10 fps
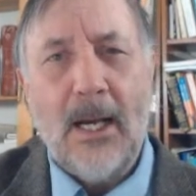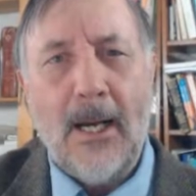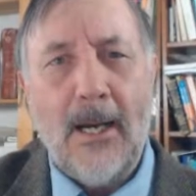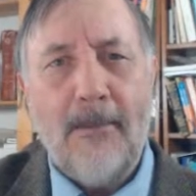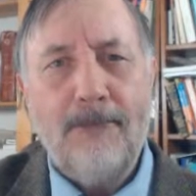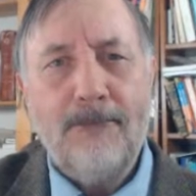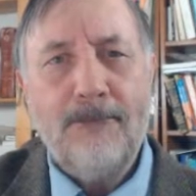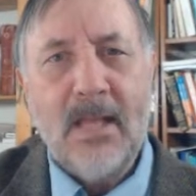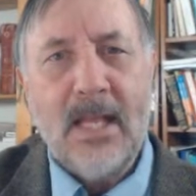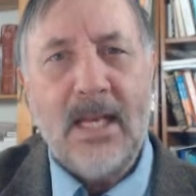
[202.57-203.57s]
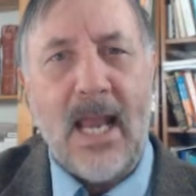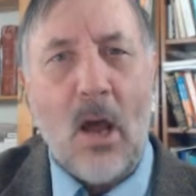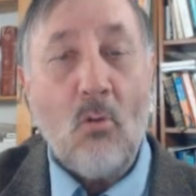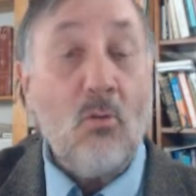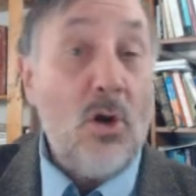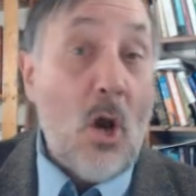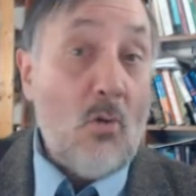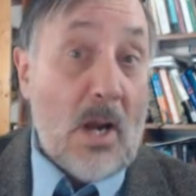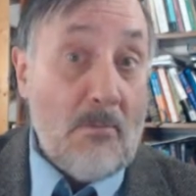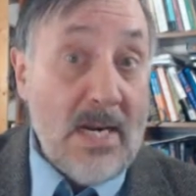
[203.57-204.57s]
Now
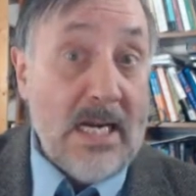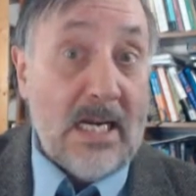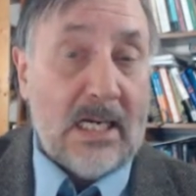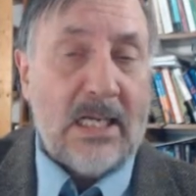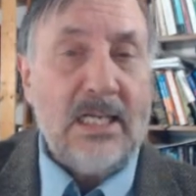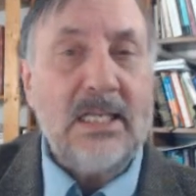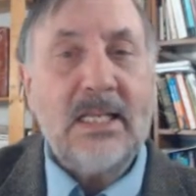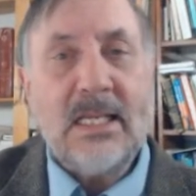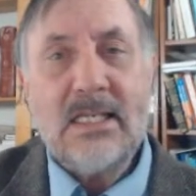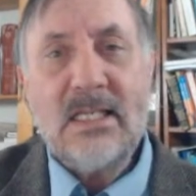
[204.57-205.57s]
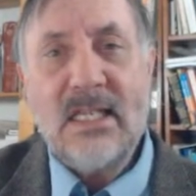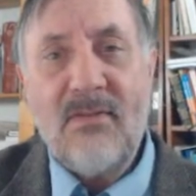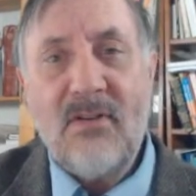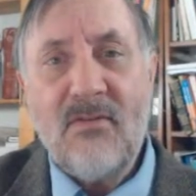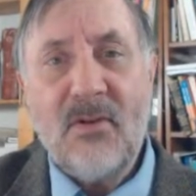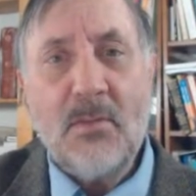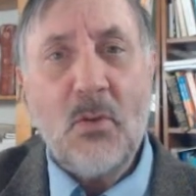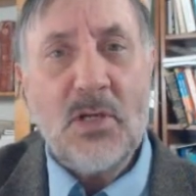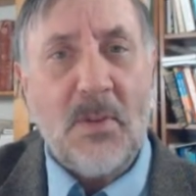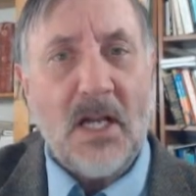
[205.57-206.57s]
note immediately that this is different from the
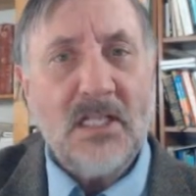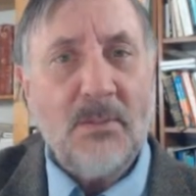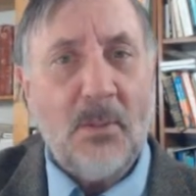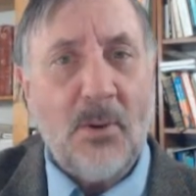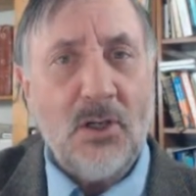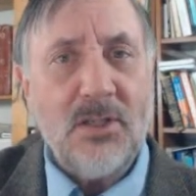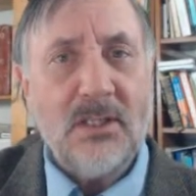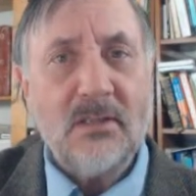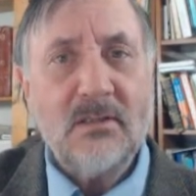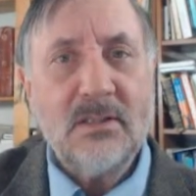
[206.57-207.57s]
responsible person.